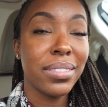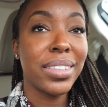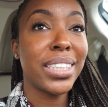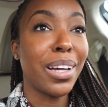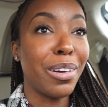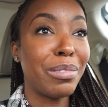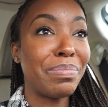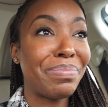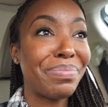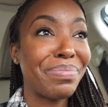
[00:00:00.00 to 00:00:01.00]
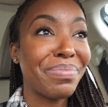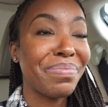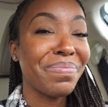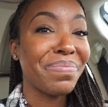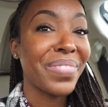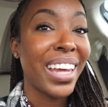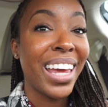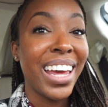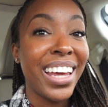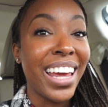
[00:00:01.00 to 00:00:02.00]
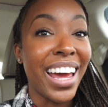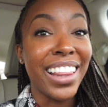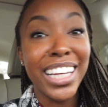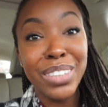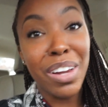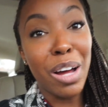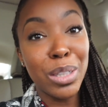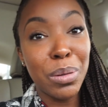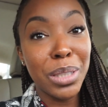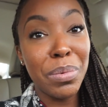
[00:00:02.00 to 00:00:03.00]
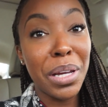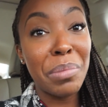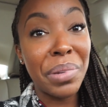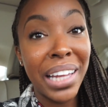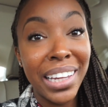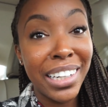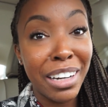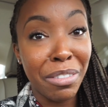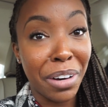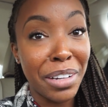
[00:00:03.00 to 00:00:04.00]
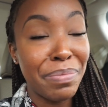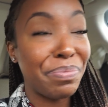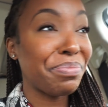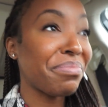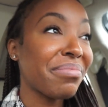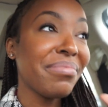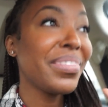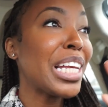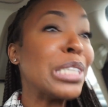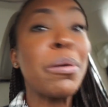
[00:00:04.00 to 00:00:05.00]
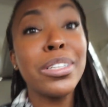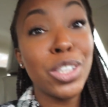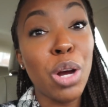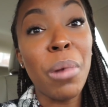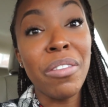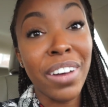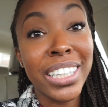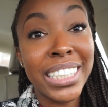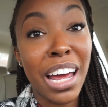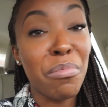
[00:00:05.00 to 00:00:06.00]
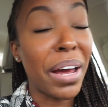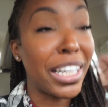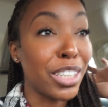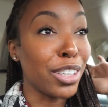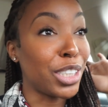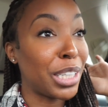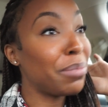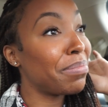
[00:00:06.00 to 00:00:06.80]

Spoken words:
So yeah, this vlog is supposed to be completely different. It's supposed to show my first day of my internship.